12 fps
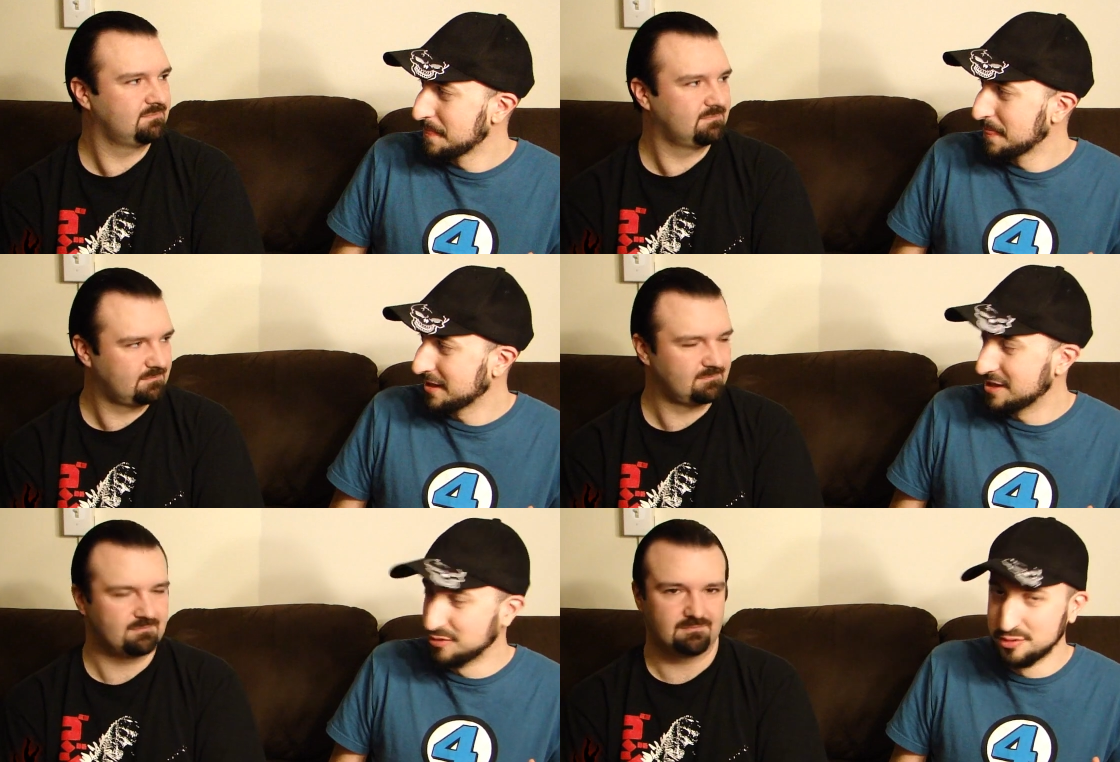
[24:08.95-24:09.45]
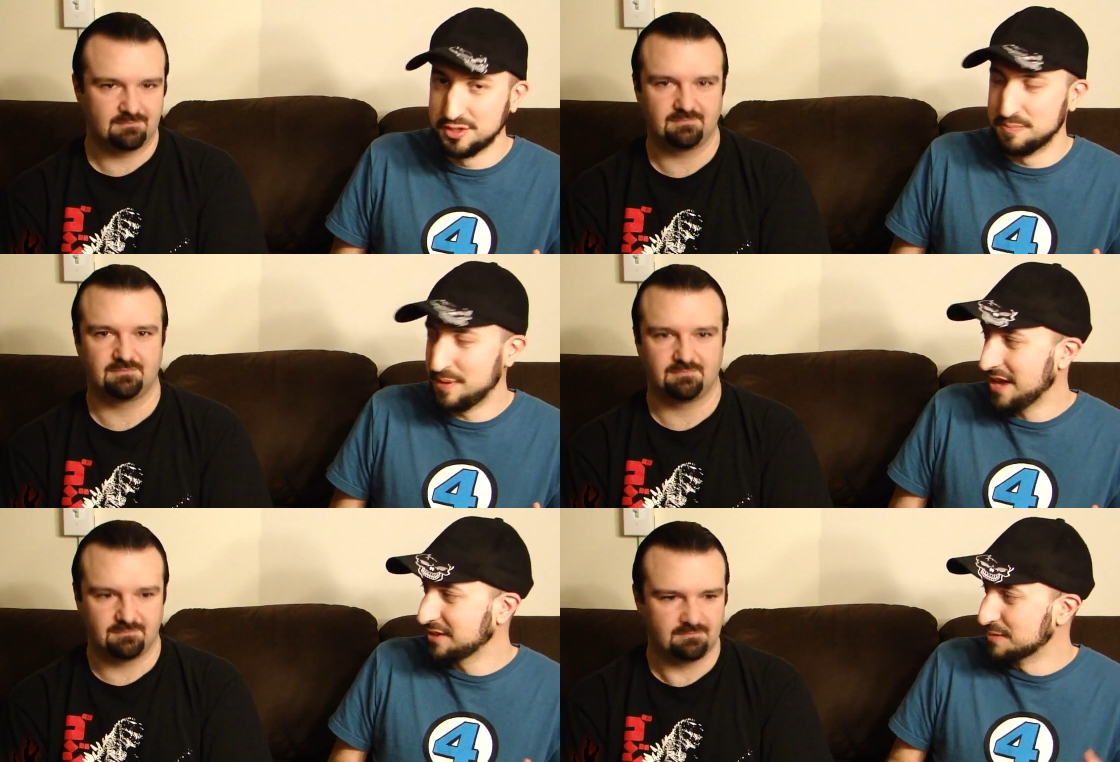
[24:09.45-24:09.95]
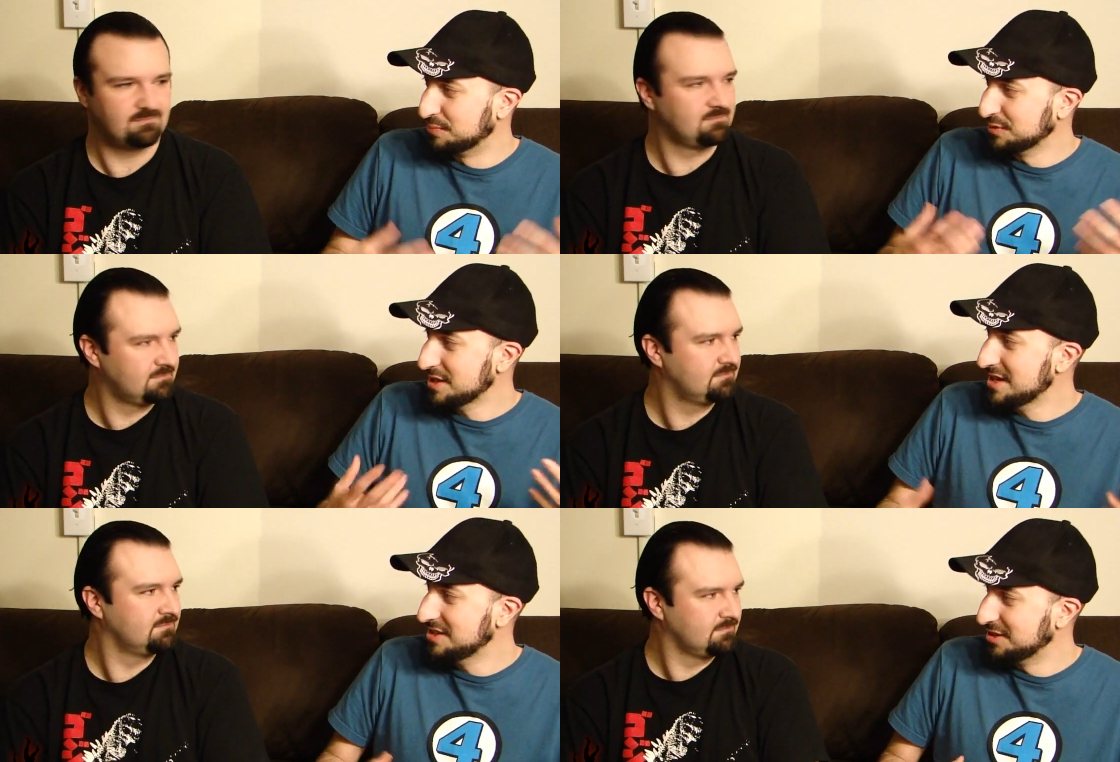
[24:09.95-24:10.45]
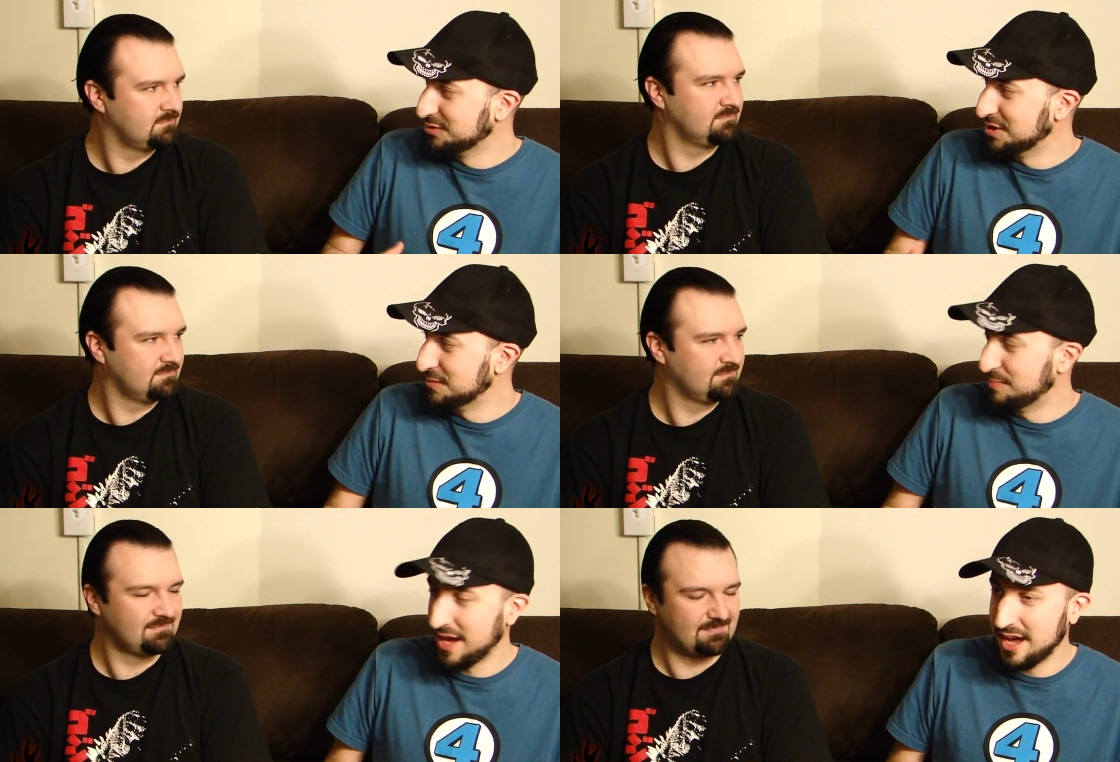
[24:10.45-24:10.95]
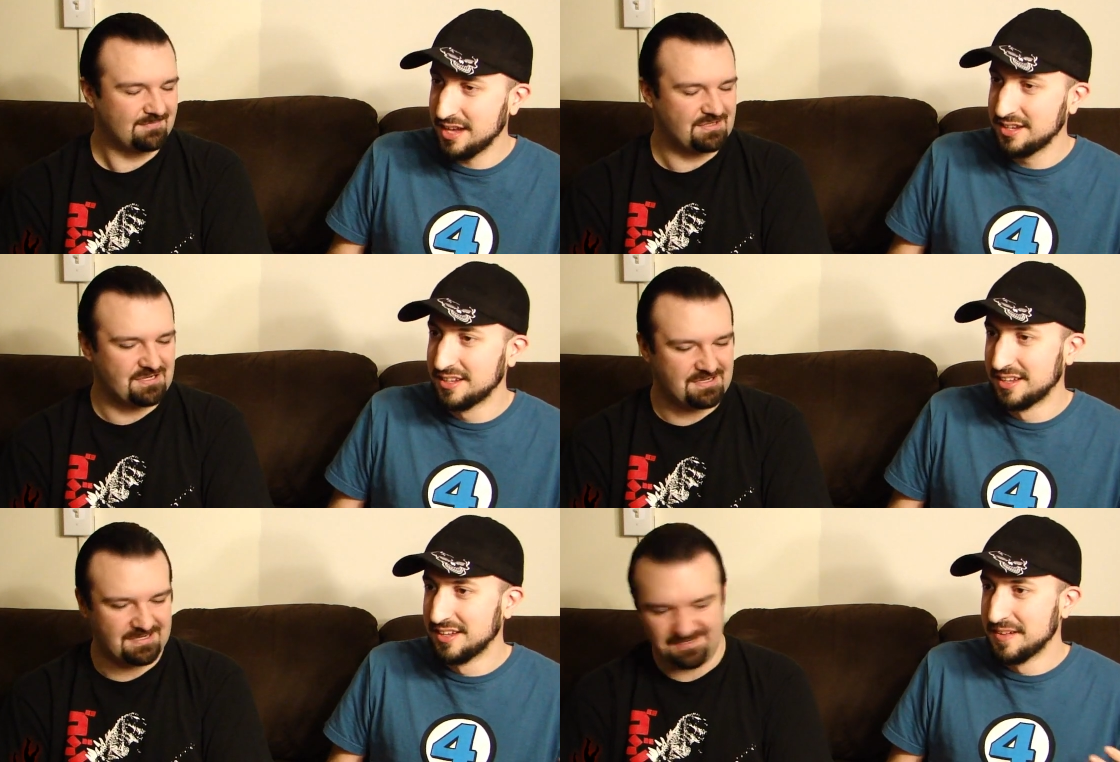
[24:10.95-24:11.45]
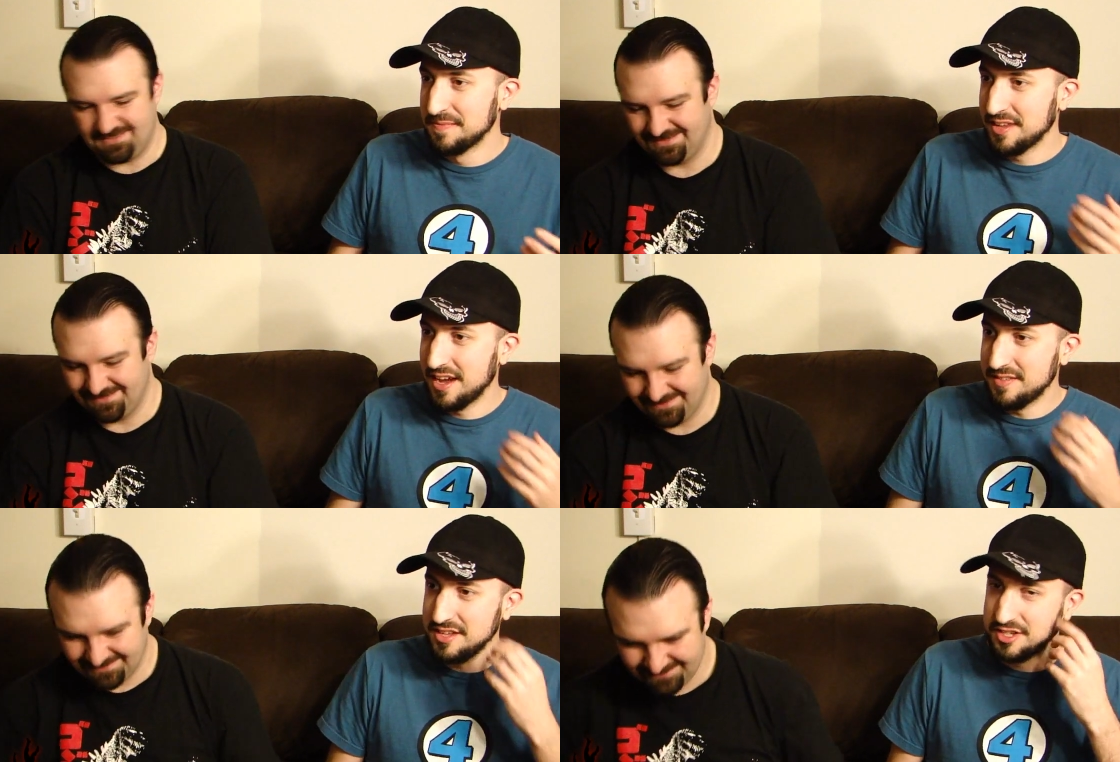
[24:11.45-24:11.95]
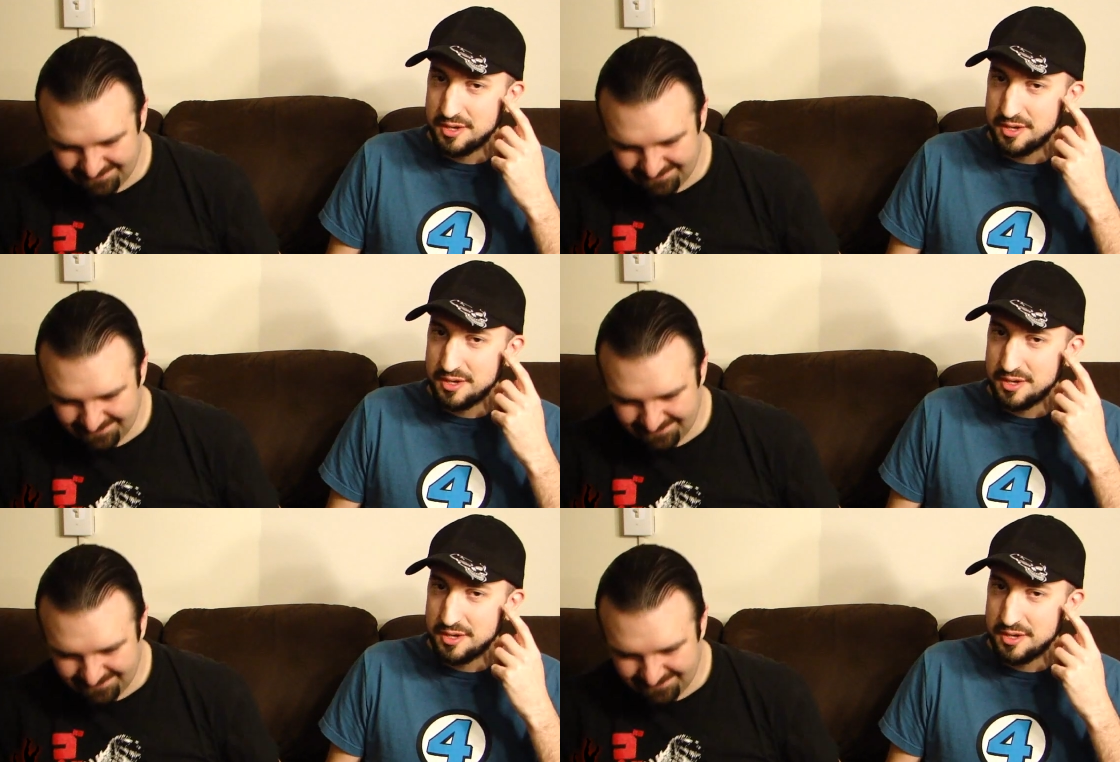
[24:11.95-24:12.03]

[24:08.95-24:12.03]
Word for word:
Speaker 1: Like, he loses badly, bleeds, he loses bad. And then